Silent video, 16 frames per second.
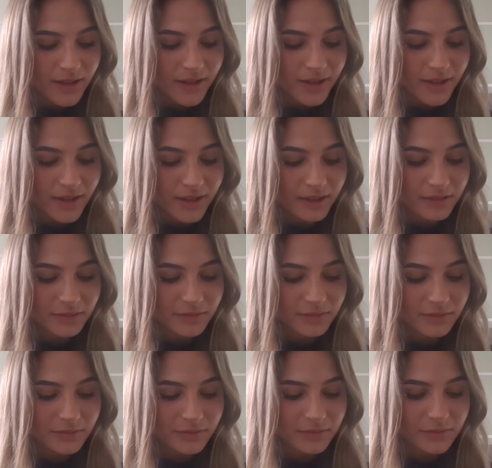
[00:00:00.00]

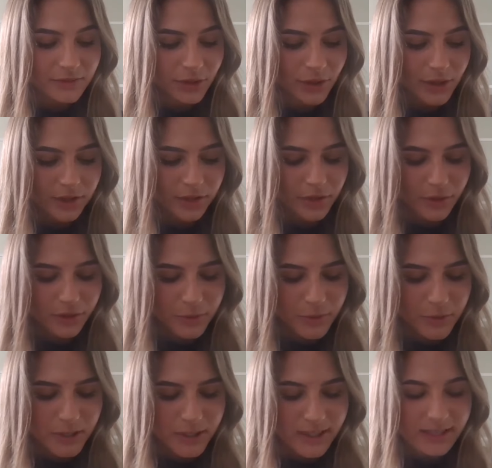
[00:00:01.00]
um, oh, I don't know
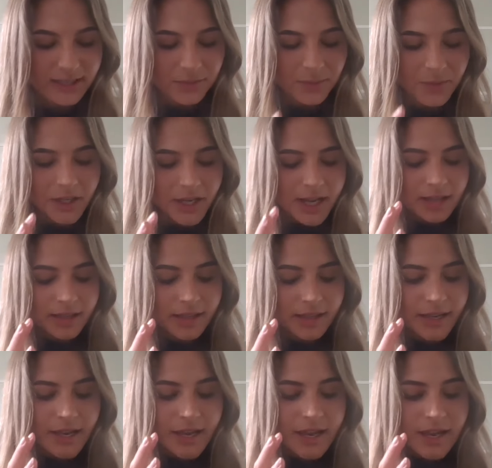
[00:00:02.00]
how to put it in English, but
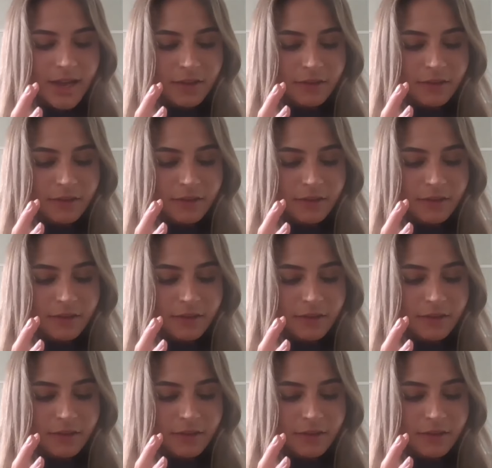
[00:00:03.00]
like